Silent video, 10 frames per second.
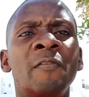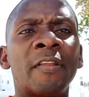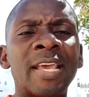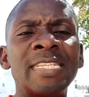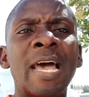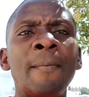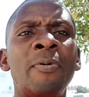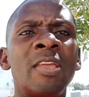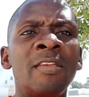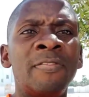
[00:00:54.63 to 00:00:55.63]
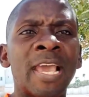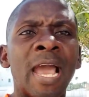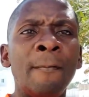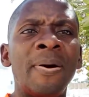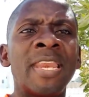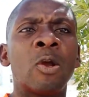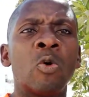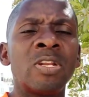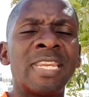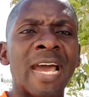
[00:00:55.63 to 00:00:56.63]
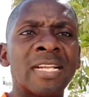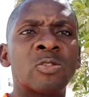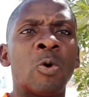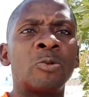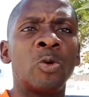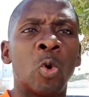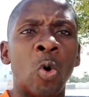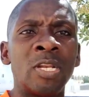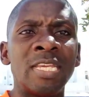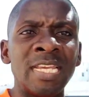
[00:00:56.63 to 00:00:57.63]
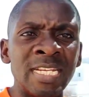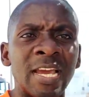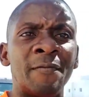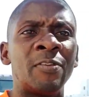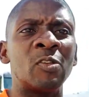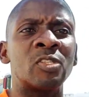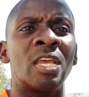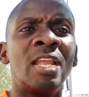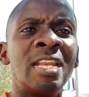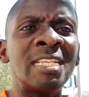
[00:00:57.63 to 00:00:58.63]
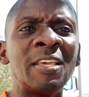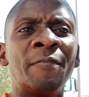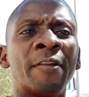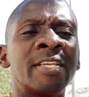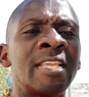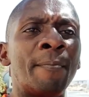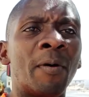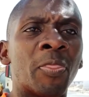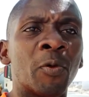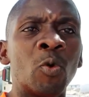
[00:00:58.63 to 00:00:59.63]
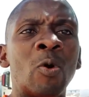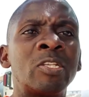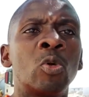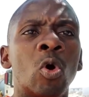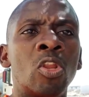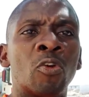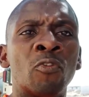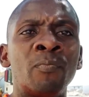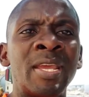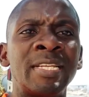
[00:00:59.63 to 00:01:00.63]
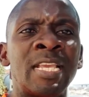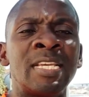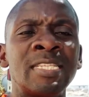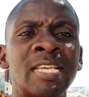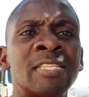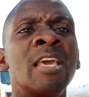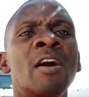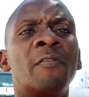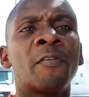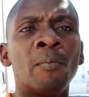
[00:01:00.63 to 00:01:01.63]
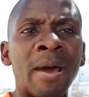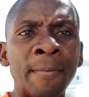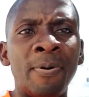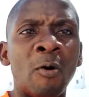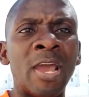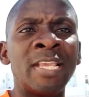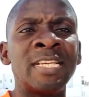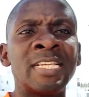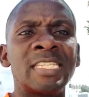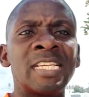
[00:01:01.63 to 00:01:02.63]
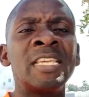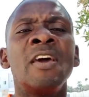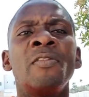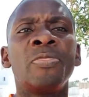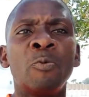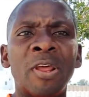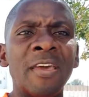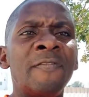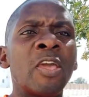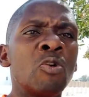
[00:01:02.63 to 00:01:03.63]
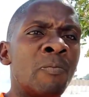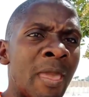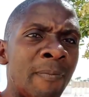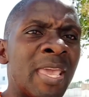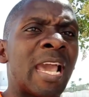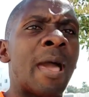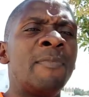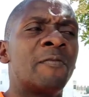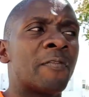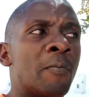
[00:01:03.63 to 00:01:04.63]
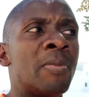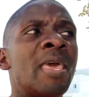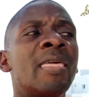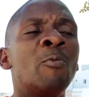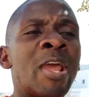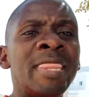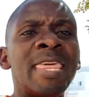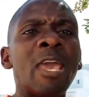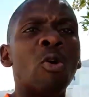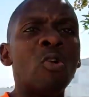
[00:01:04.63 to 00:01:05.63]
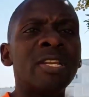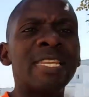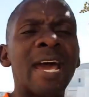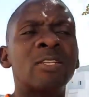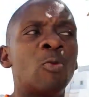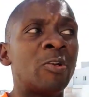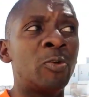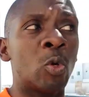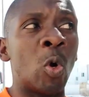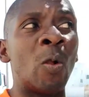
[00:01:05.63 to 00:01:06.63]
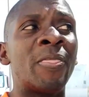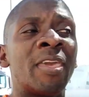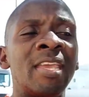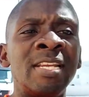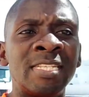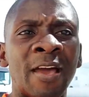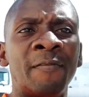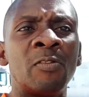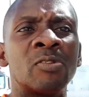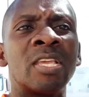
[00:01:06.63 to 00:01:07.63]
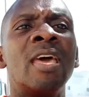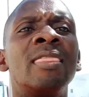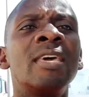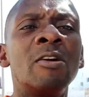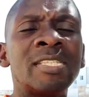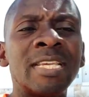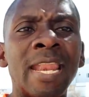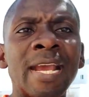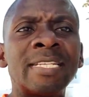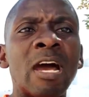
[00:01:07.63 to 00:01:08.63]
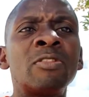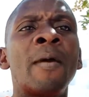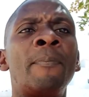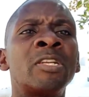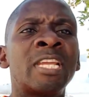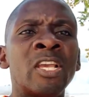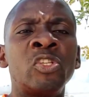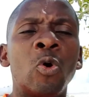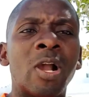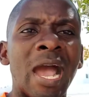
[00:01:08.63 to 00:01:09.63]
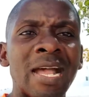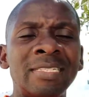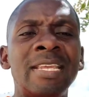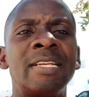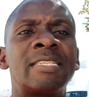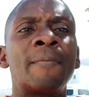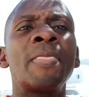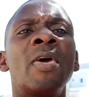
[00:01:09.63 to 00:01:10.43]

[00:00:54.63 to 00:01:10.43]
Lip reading: For example, if the company conducts what you call interviews, let's say for example through what you call recruitment agencies, from manpower agencies, wherever you may coming from, when they conduct what you call the interviews, they'll select out the potential candidates.